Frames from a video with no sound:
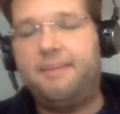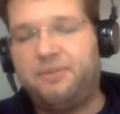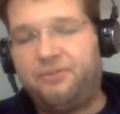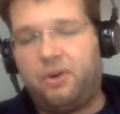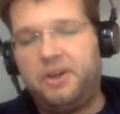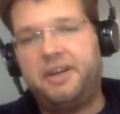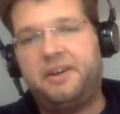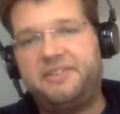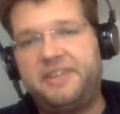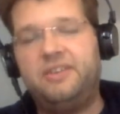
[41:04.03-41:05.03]
before they
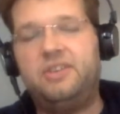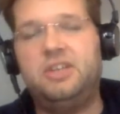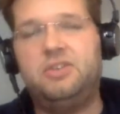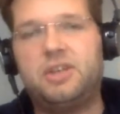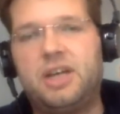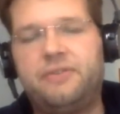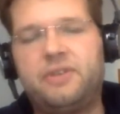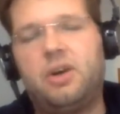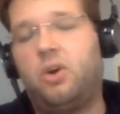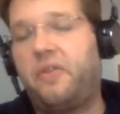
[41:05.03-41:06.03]
are sent into
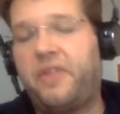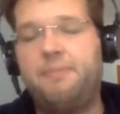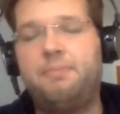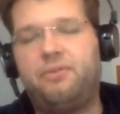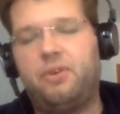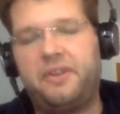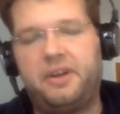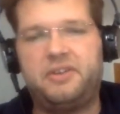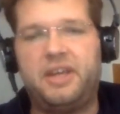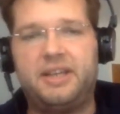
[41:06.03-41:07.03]
Kafka or then before they
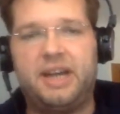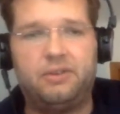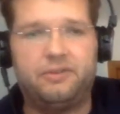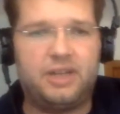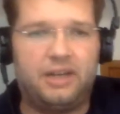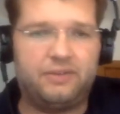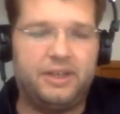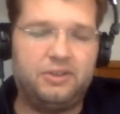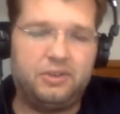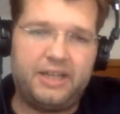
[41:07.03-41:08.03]
are taken out of Kafka.
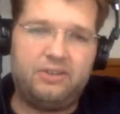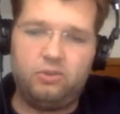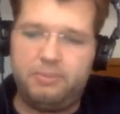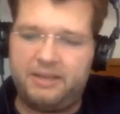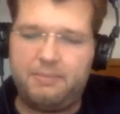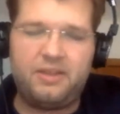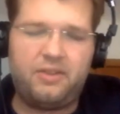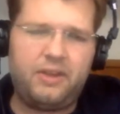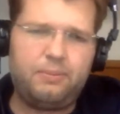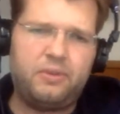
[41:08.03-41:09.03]
And you can do many, many
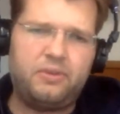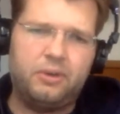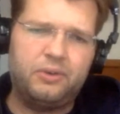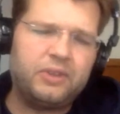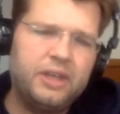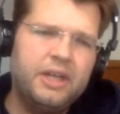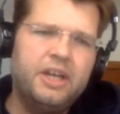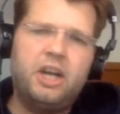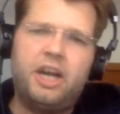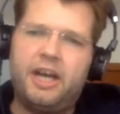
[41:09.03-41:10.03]
things with those.
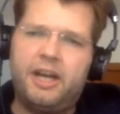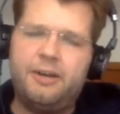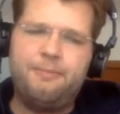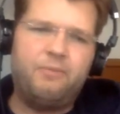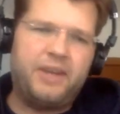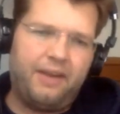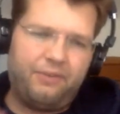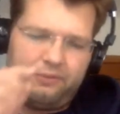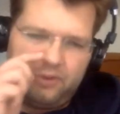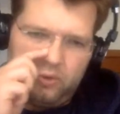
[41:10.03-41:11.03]
We
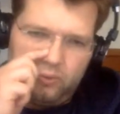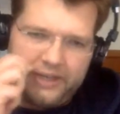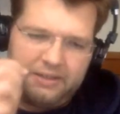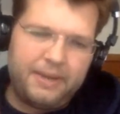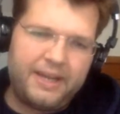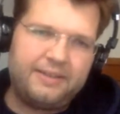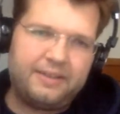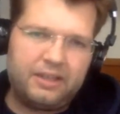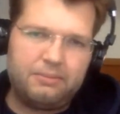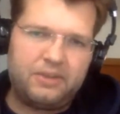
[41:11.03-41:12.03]
have a few ready-made
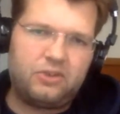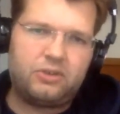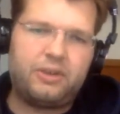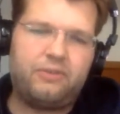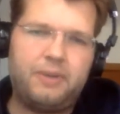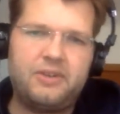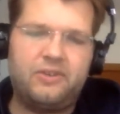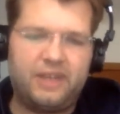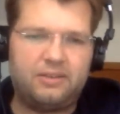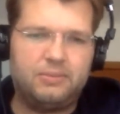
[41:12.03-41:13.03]
single message
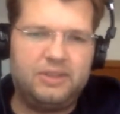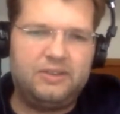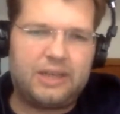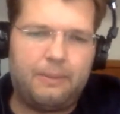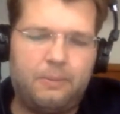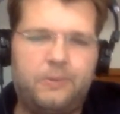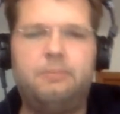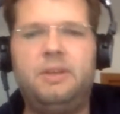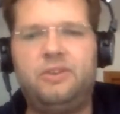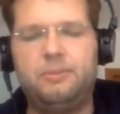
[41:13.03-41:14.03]
transformations, SMTs, coming with
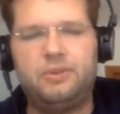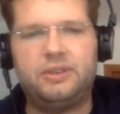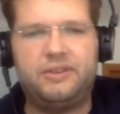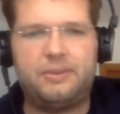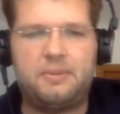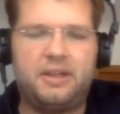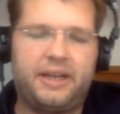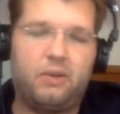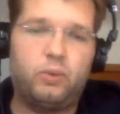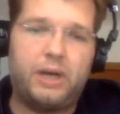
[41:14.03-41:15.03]
Debezium. So there's something
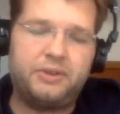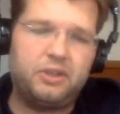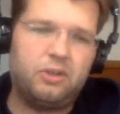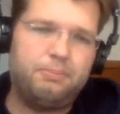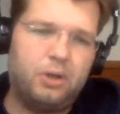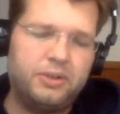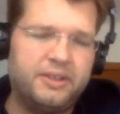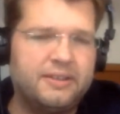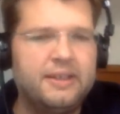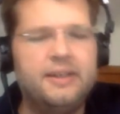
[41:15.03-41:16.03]
like a routing
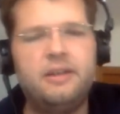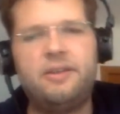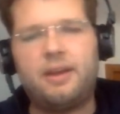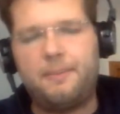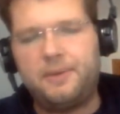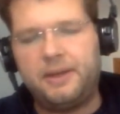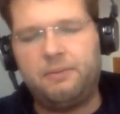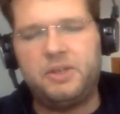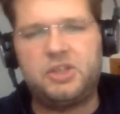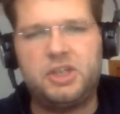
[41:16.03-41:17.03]
component,
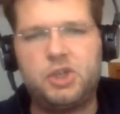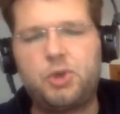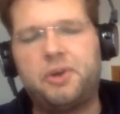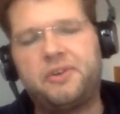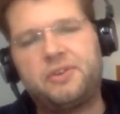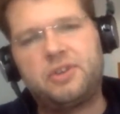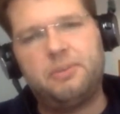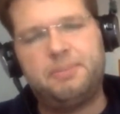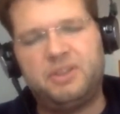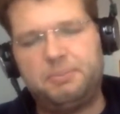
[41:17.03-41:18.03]
something which ensures
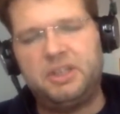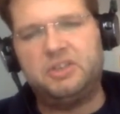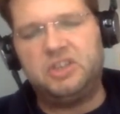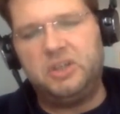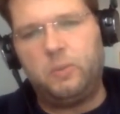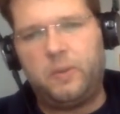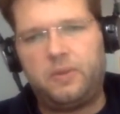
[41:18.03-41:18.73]
compatibility with,